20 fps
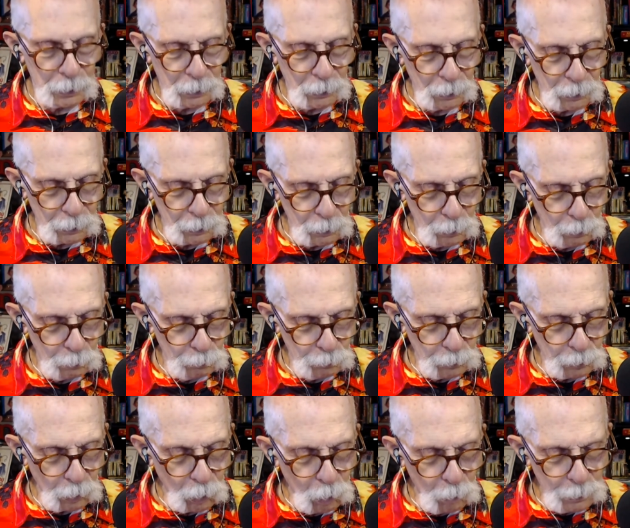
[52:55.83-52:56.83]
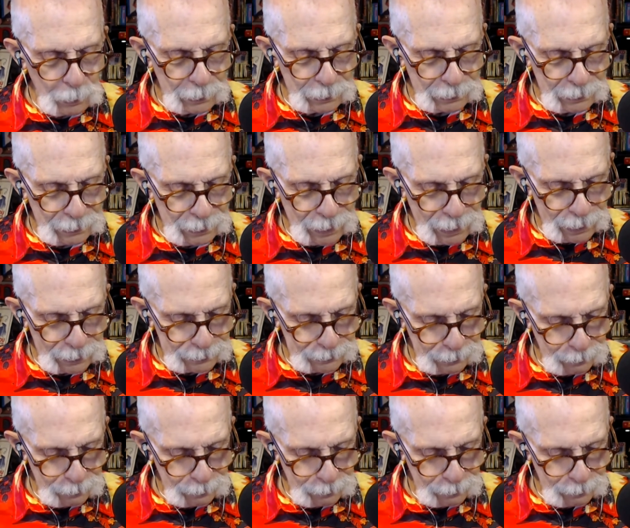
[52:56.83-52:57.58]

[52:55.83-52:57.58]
card over. Oh my God.